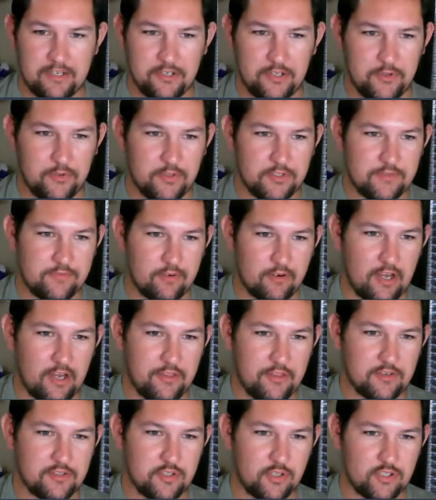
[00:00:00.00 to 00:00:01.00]
news
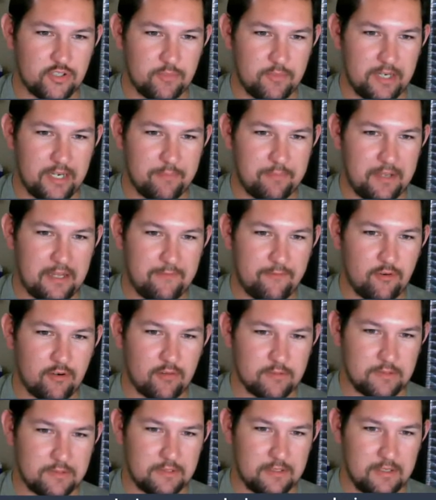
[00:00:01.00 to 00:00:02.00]
other social media
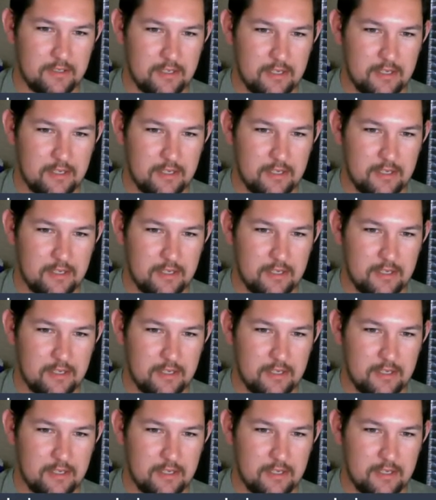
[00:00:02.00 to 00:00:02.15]
platforms,